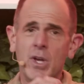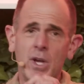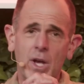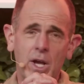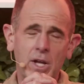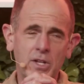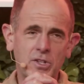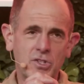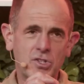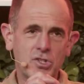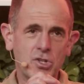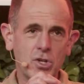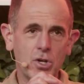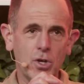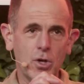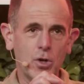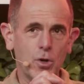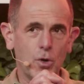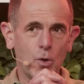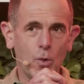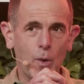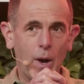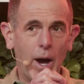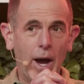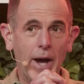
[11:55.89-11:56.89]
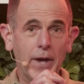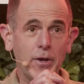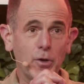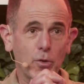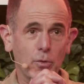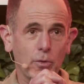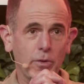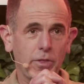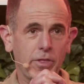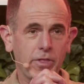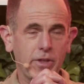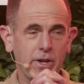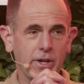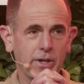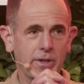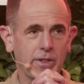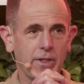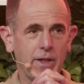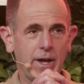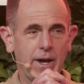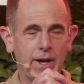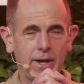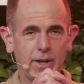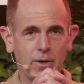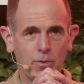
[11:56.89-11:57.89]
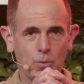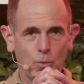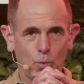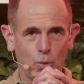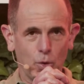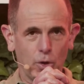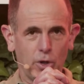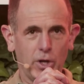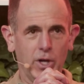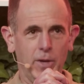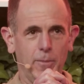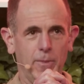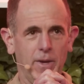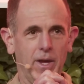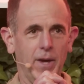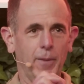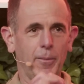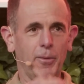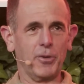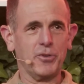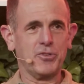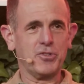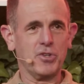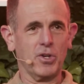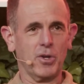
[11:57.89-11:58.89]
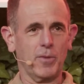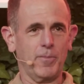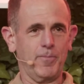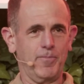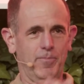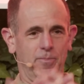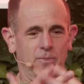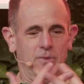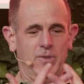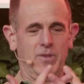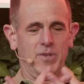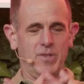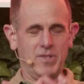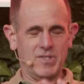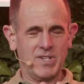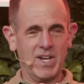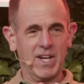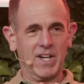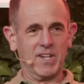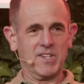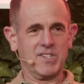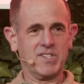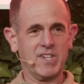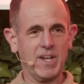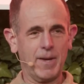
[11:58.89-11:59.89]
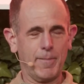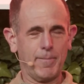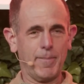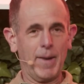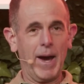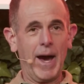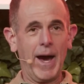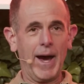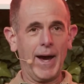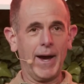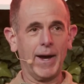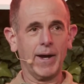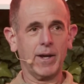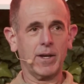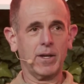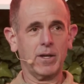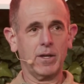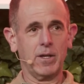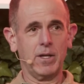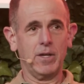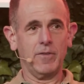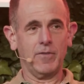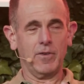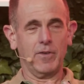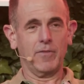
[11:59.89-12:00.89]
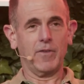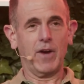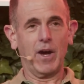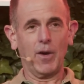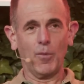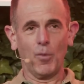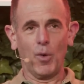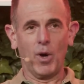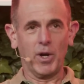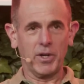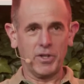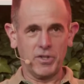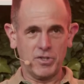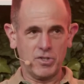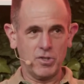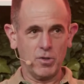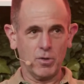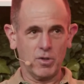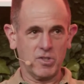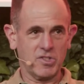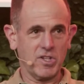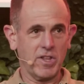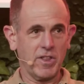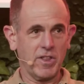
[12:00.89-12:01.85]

And so I don't think that we're going to be able to take a step back, even if I wanted to, because I